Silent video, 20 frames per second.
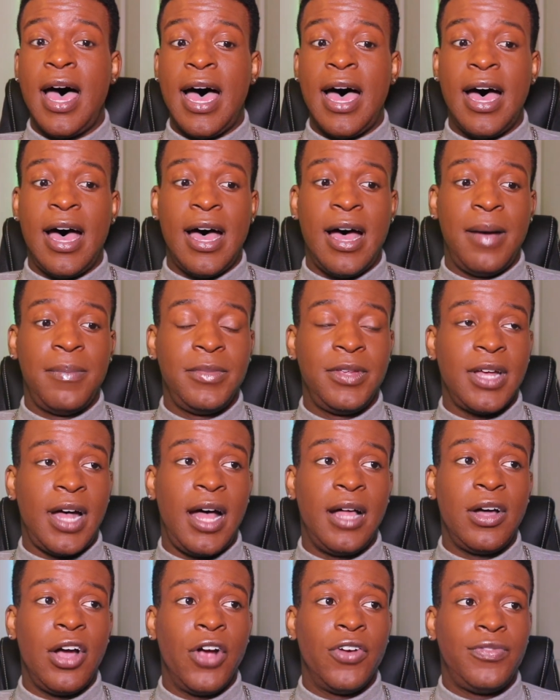Um,
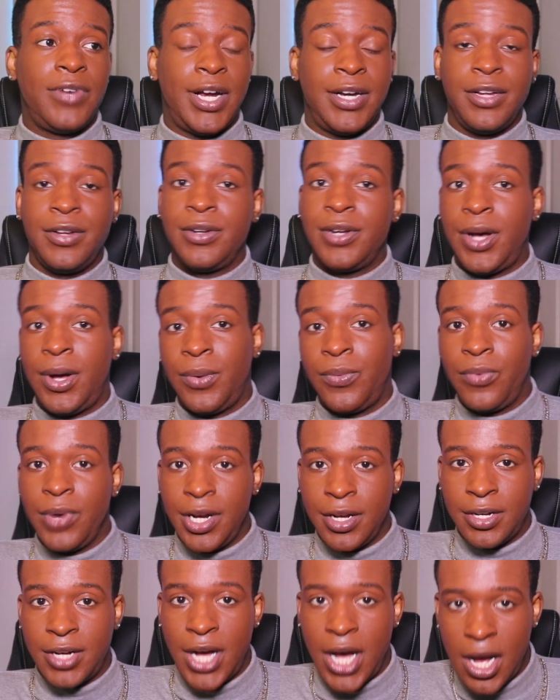y'all already know
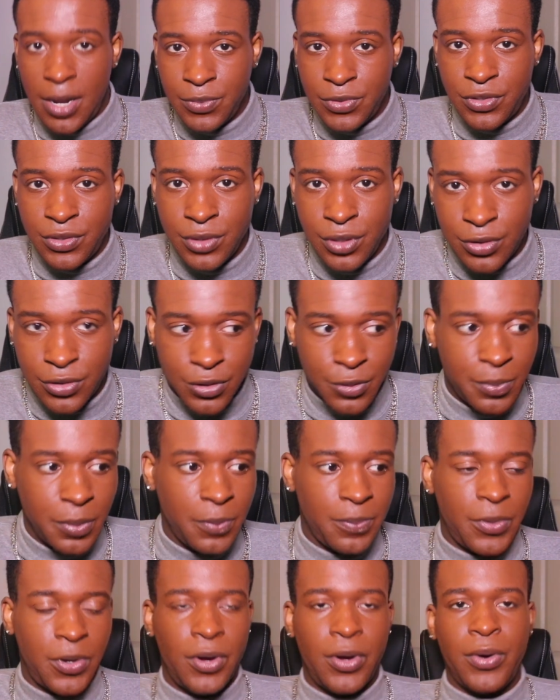when it comes to the
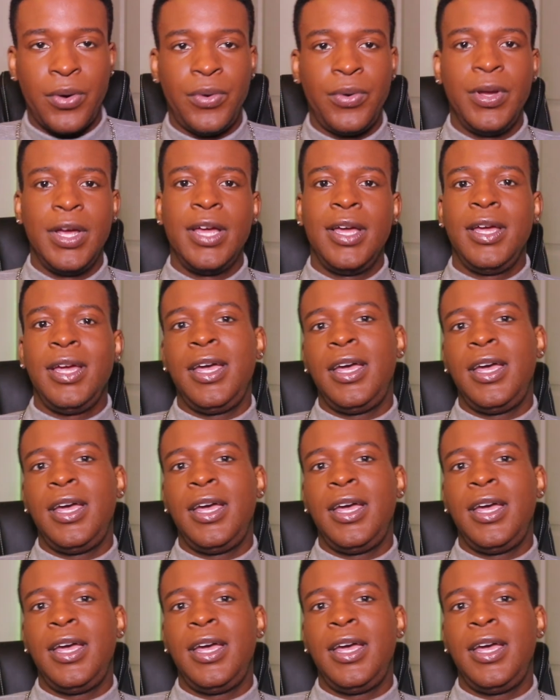Super Bowl,